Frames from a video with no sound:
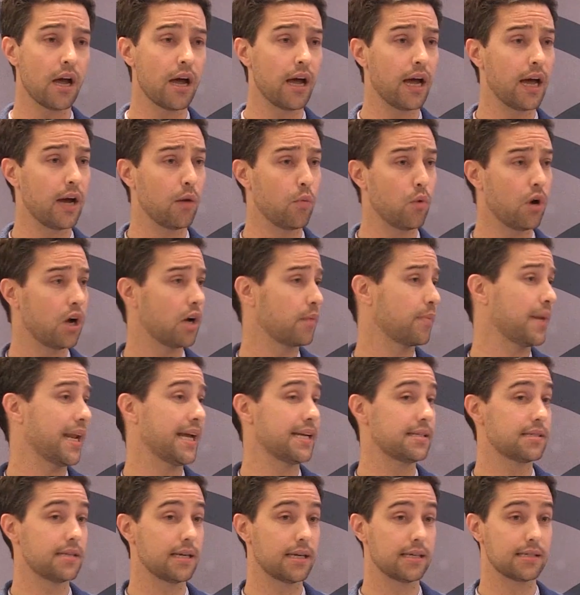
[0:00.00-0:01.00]
uh,
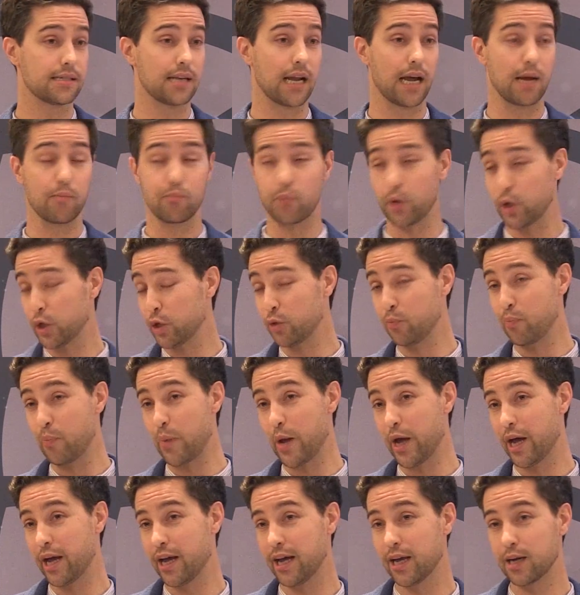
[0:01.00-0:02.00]
workplaces like
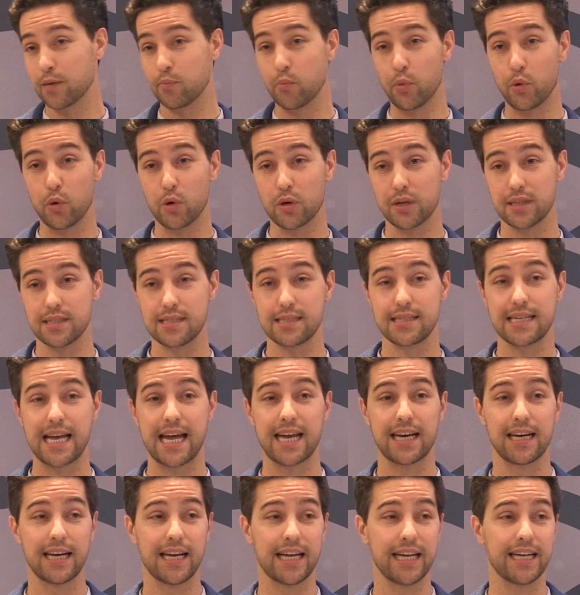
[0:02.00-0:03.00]
Bloomberg, Morgan
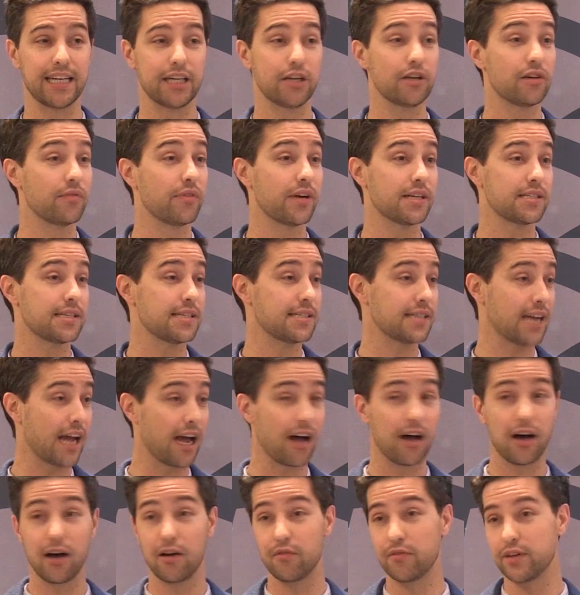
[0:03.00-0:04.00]
Stanley, universities
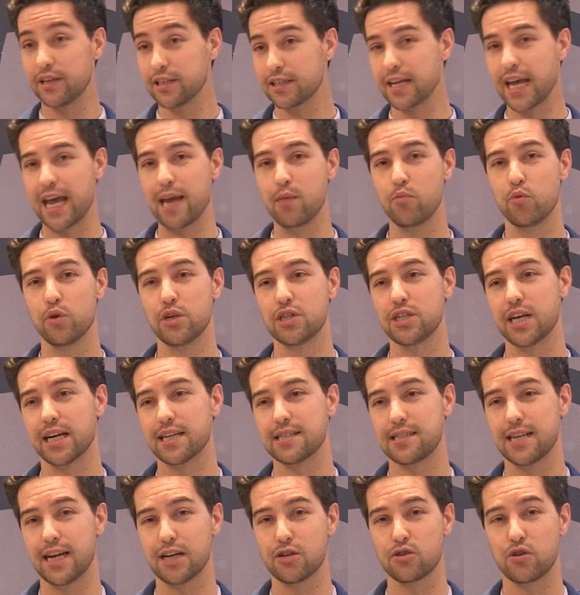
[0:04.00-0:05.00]
like Harvard, Cambridge,
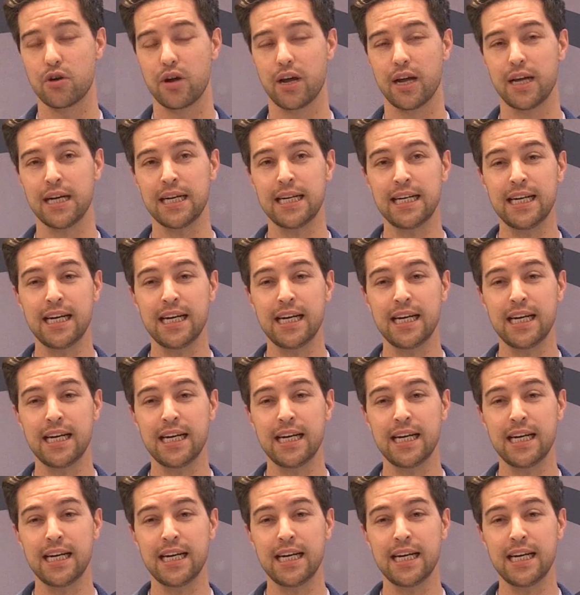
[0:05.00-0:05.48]
et cetera.